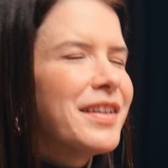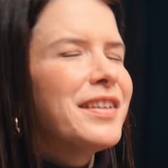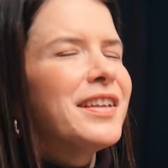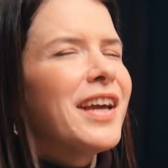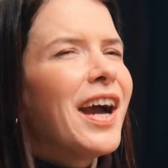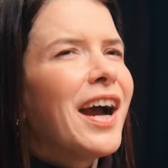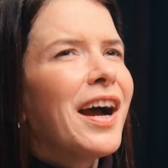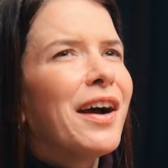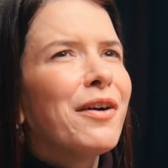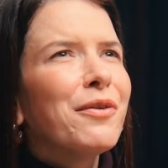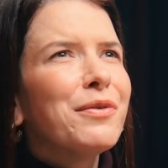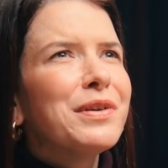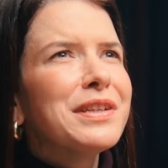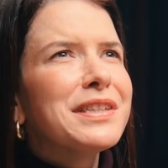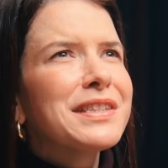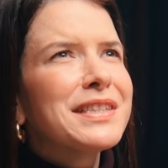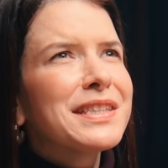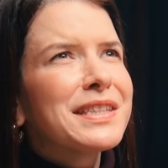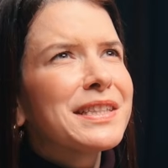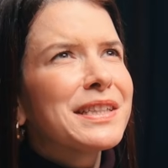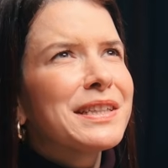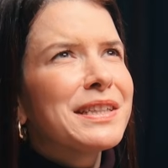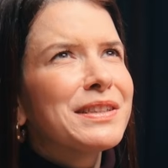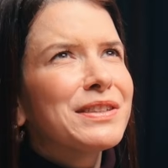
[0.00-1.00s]
Yeah, I
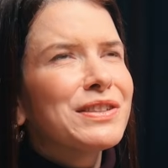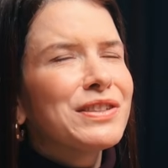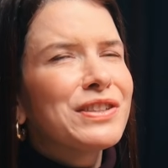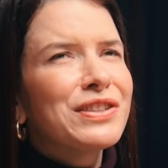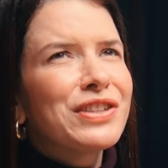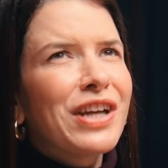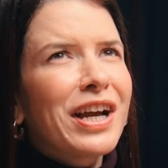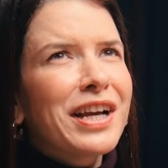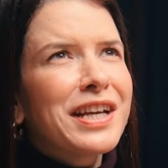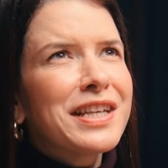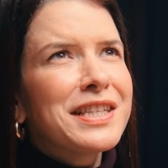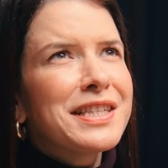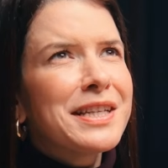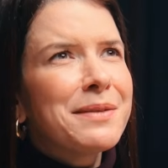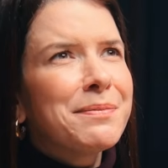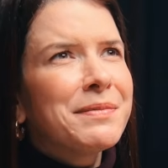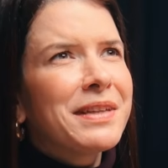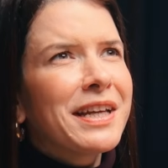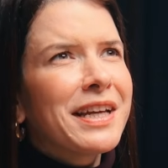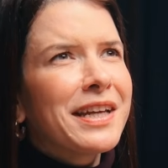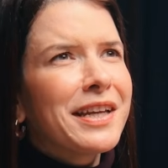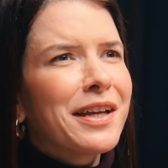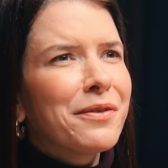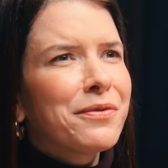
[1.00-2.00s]
was checking some
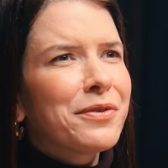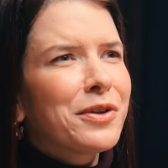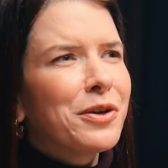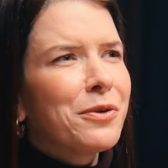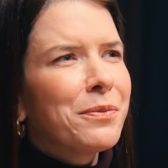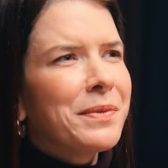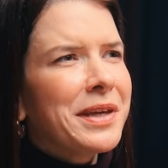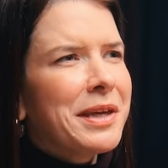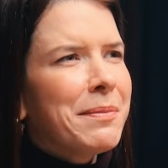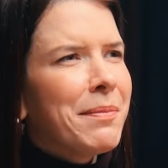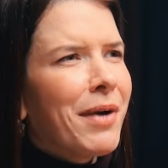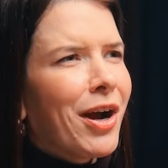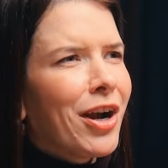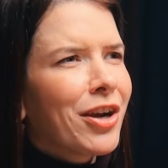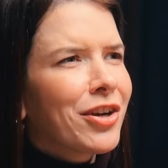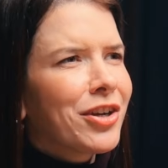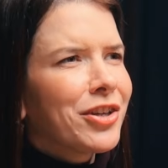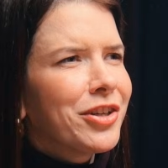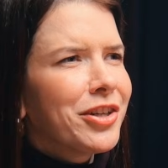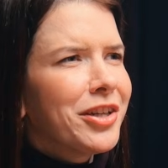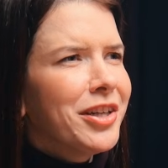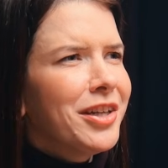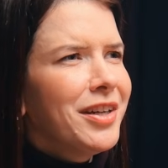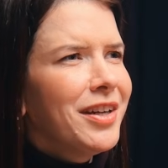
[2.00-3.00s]
data from
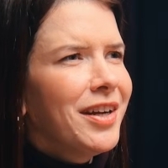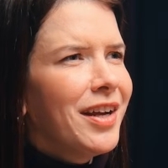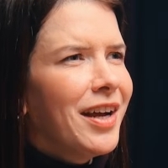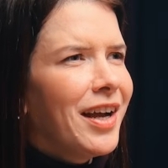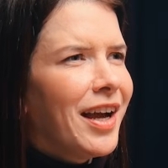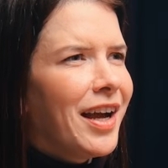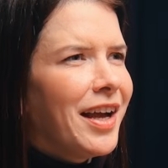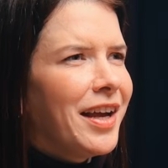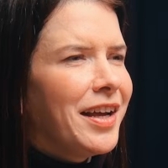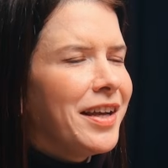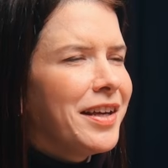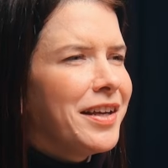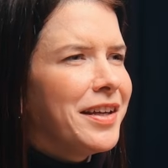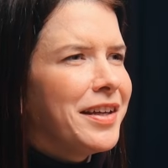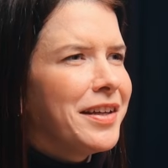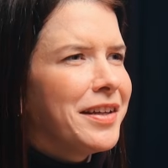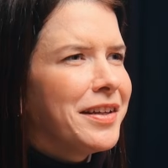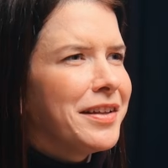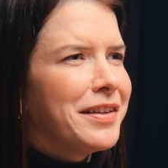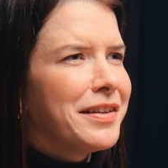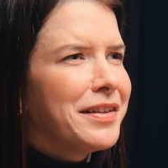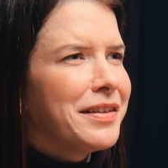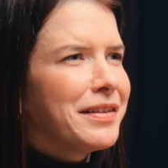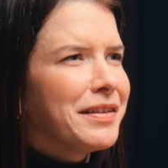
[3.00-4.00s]
eMarketer,
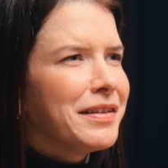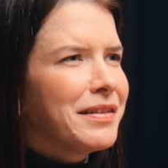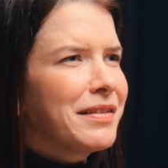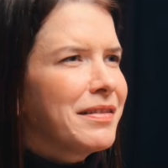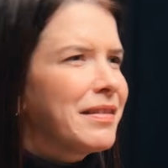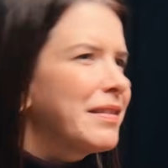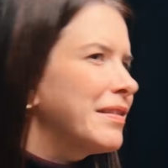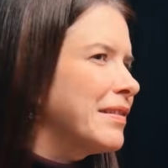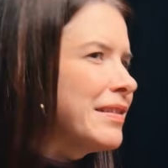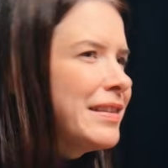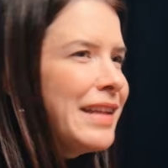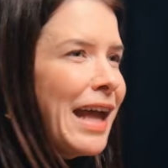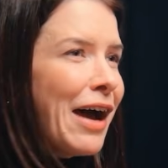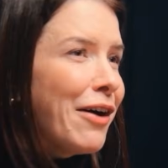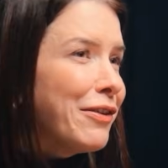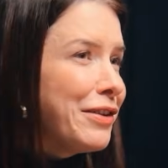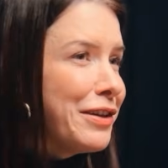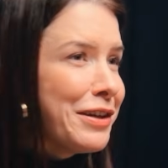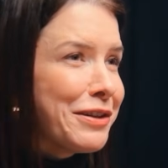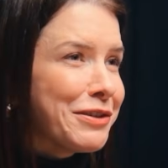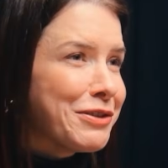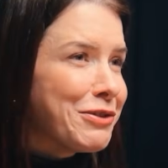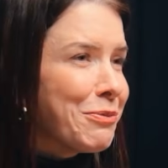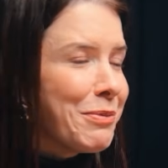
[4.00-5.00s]
and now
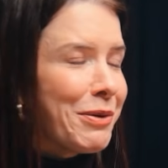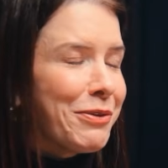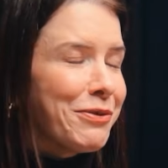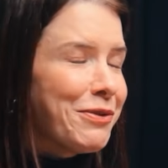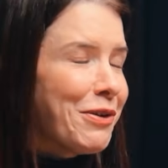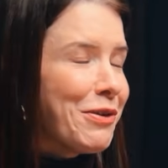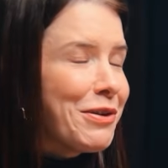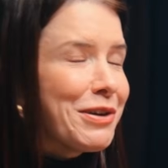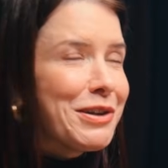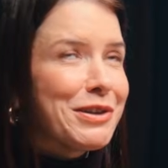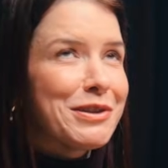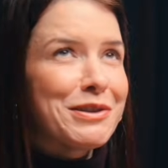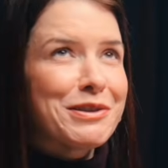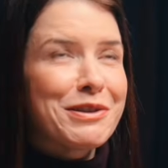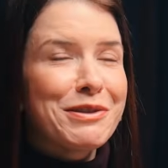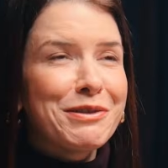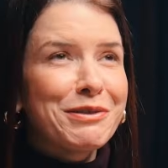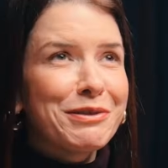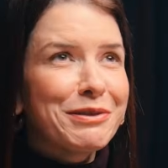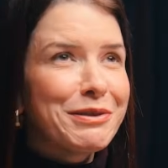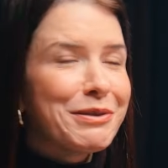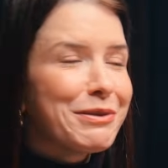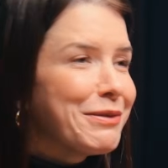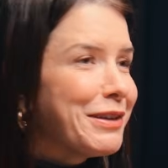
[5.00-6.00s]
they're super focused
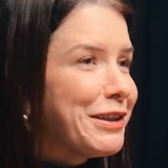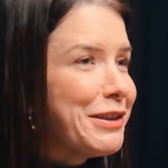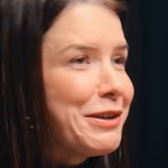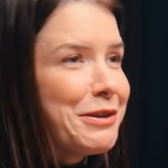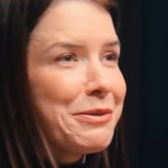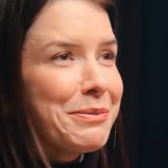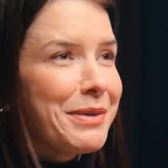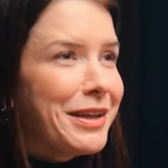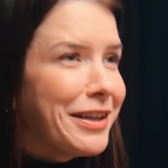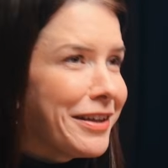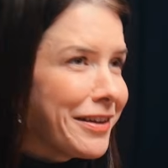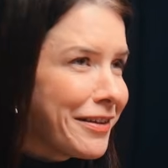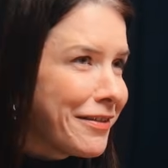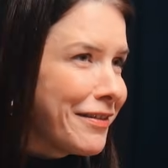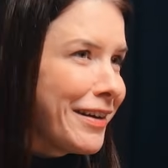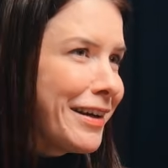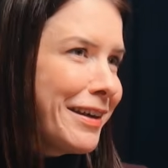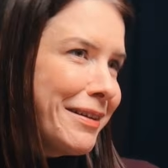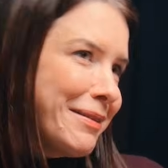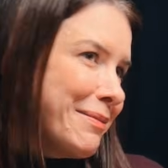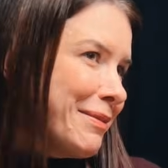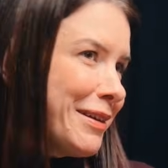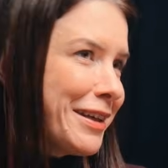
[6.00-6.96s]
on retail media, right?